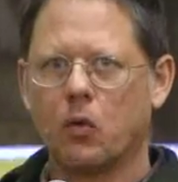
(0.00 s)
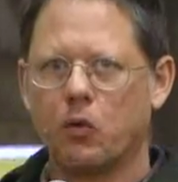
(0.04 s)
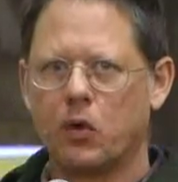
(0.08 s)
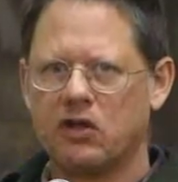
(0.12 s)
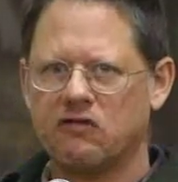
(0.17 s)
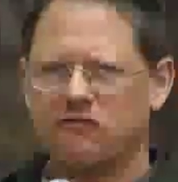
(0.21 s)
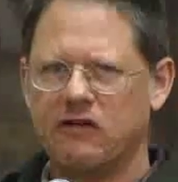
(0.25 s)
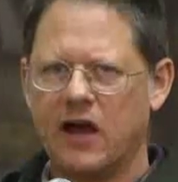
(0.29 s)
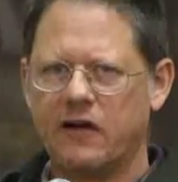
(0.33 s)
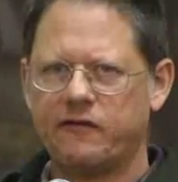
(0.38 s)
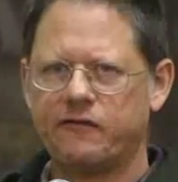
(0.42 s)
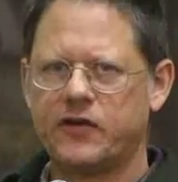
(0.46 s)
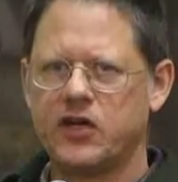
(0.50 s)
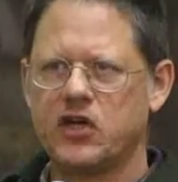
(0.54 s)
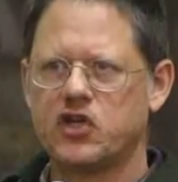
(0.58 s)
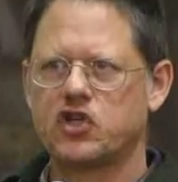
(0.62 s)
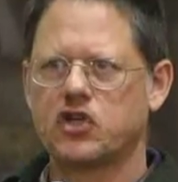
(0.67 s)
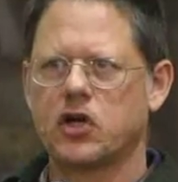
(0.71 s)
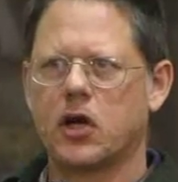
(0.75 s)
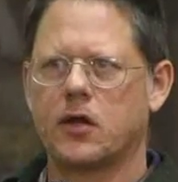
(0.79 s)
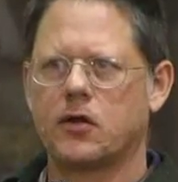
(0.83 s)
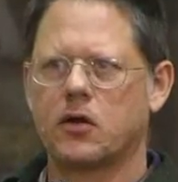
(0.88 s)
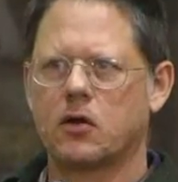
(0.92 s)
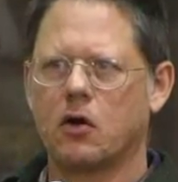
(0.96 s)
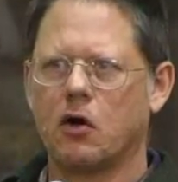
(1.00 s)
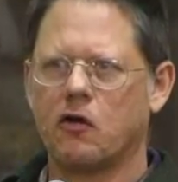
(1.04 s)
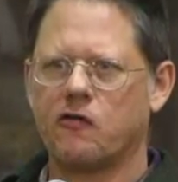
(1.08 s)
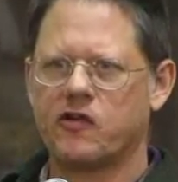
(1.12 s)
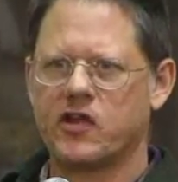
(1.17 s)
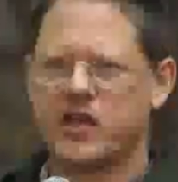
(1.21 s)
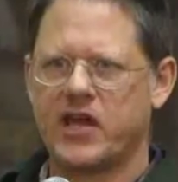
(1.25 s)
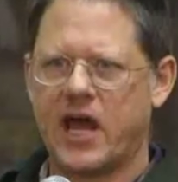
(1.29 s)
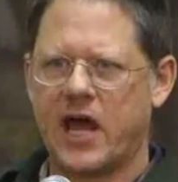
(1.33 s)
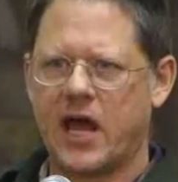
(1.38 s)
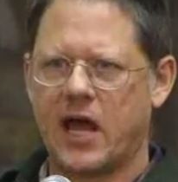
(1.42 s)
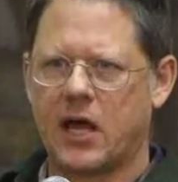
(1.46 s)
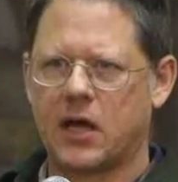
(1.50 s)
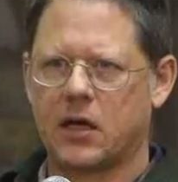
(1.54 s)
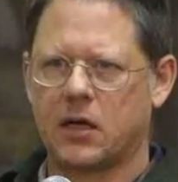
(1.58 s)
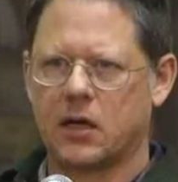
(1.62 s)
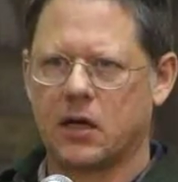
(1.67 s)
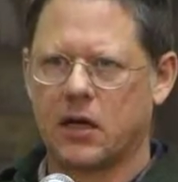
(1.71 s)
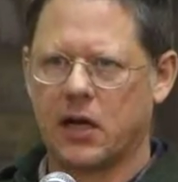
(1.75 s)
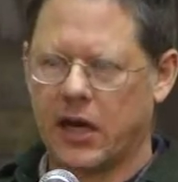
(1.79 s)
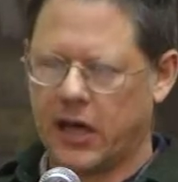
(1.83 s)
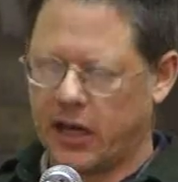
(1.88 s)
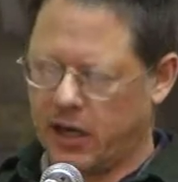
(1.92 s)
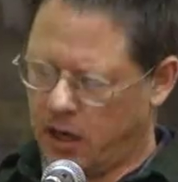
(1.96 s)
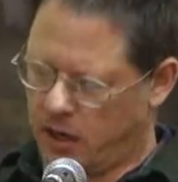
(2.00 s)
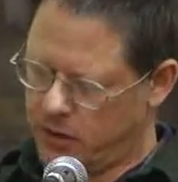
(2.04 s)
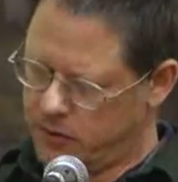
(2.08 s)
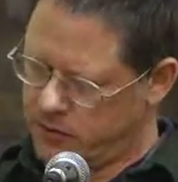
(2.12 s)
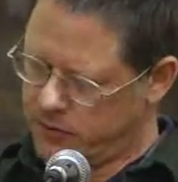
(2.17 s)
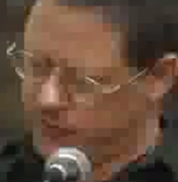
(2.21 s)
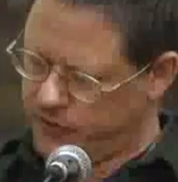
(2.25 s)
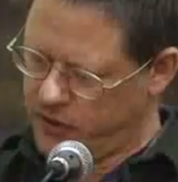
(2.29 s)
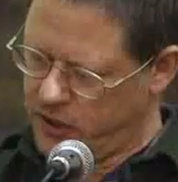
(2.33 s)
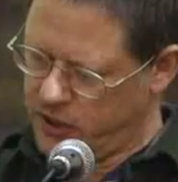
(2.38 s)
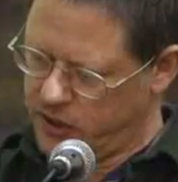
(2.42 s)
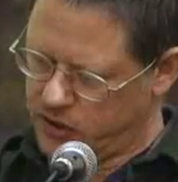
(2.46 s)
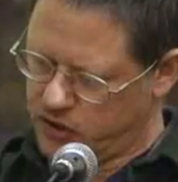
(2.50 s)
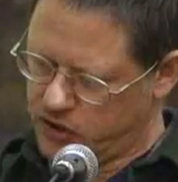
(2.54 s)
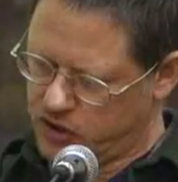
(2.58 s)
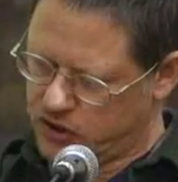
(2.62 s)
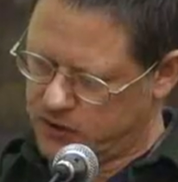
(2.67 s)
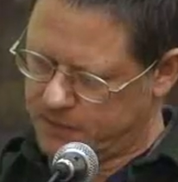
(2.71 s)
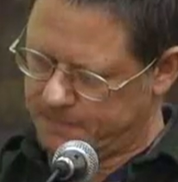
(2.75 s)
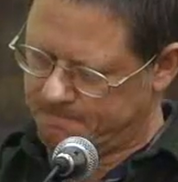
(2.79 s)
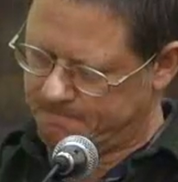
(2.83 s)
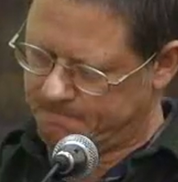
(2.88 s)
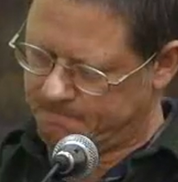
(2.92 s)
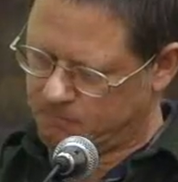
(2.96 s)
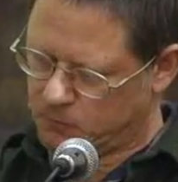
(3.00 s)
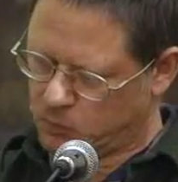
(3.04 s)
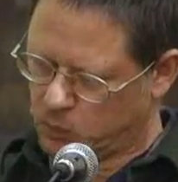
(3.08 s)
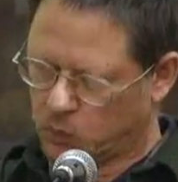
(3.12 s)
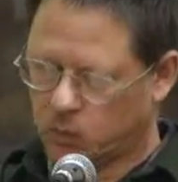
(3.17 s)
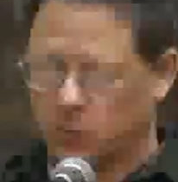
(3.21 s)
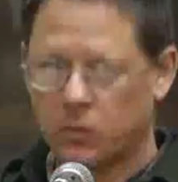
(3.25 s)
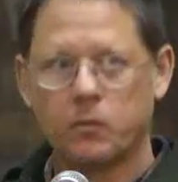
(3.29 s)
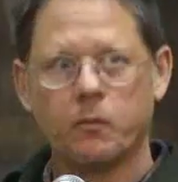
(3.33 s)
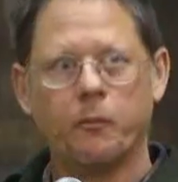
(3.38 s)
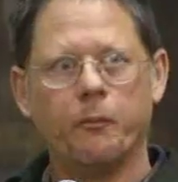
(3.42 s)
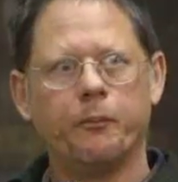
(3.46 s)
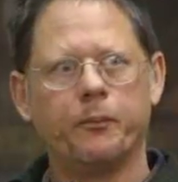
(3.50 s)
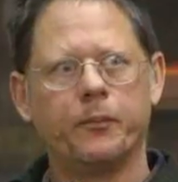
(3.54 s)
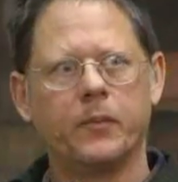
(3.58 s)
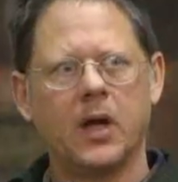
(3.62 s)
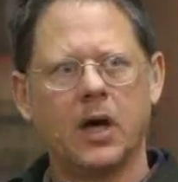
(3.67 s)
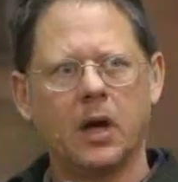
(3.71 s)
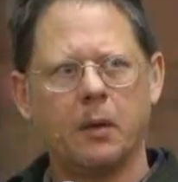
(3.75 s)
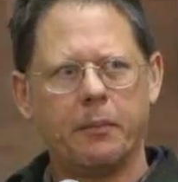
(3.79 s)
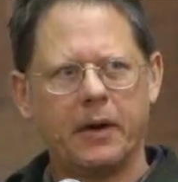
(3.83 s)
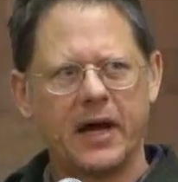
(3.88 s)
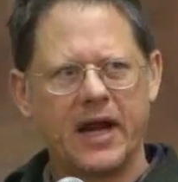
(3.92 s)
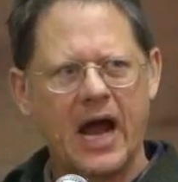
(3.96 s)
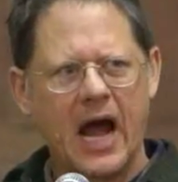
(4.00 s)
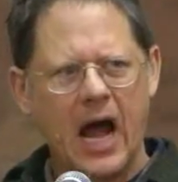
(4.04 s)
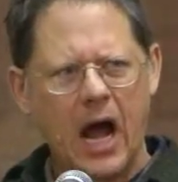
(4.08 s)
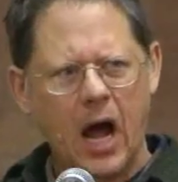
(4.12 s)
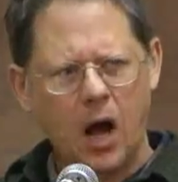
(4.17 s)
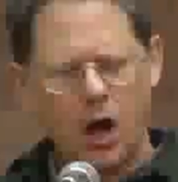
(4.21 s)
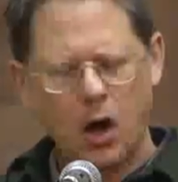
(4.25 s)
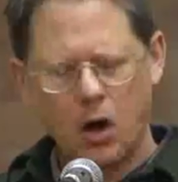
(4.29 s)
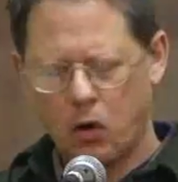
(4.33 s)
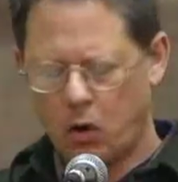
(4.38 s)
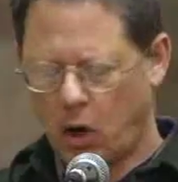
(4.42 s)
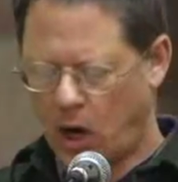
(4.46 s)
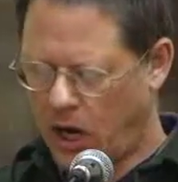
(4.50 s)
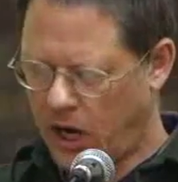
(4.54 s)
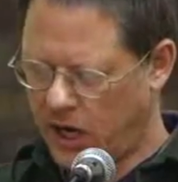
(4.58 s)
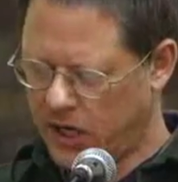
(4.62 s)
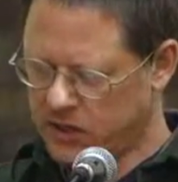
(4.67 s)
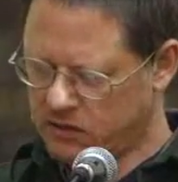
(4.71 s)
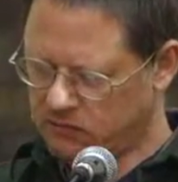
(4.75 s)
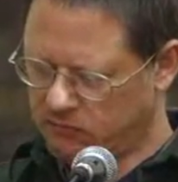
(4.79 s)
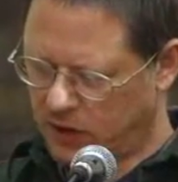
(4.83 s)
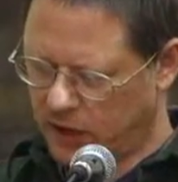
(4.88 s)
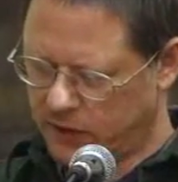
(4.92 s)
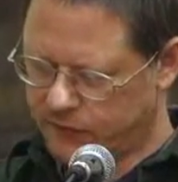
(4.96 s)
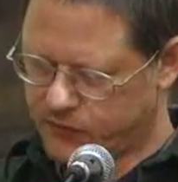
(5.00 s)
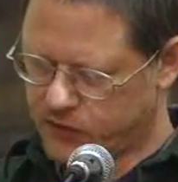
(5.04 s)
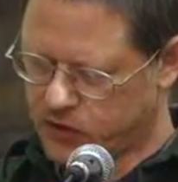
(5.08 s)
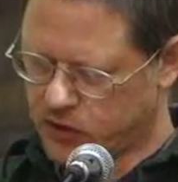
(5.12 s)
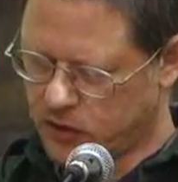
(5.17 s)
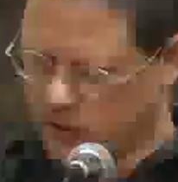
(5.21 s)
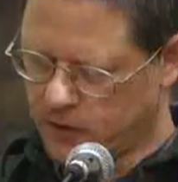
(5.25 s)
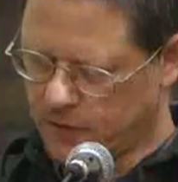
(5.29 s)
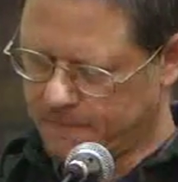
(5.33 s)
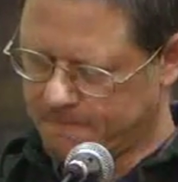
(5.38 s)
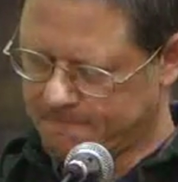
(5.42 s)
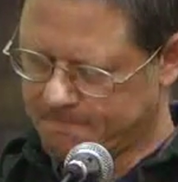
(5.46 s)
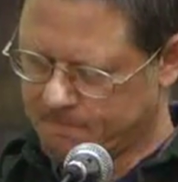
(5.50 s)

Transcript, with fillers: We left each other over that and other things but how I would loved her.